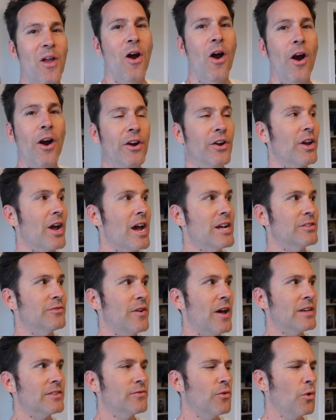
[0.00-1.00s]
All right, you guys,
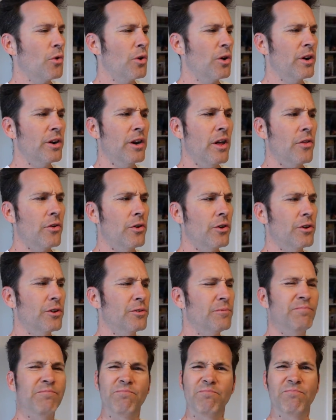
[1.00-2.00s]
fast forward
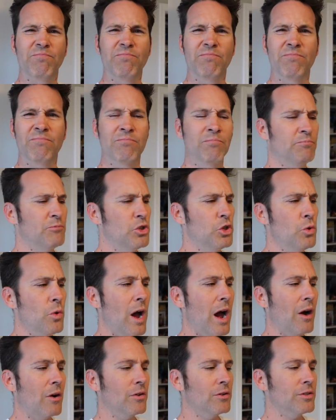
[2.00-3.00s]
another 2
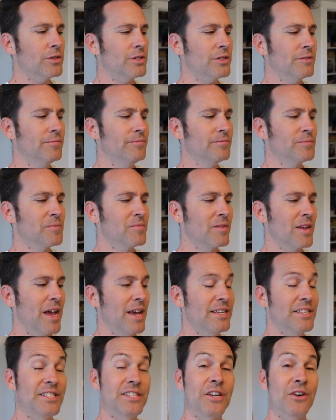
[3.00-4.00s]
hours
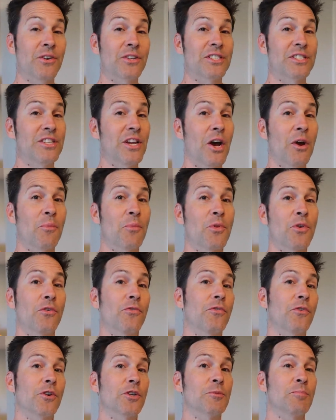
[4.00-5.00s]
and Sierra's done with her
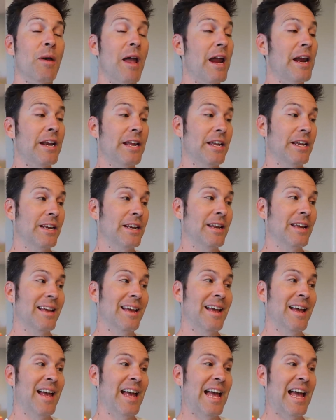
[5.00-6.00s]
first painting
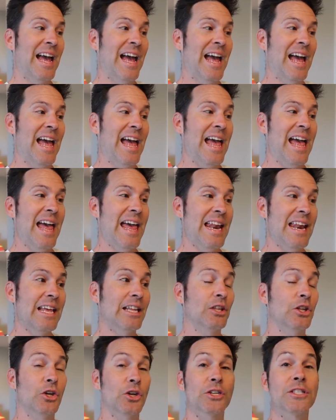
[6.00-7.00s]
and it
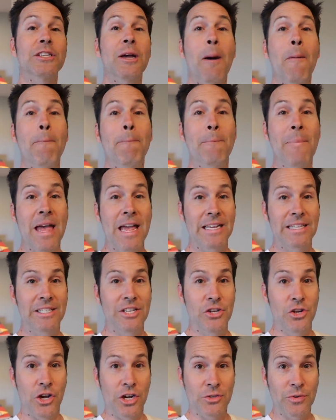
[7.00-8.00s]
looks
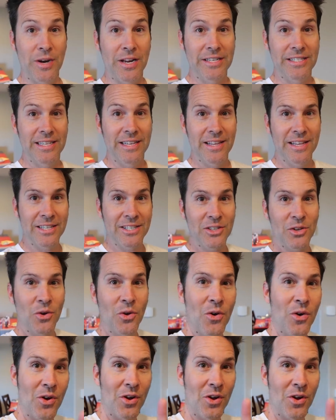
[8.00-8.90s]
amazing. You guys ready to see this?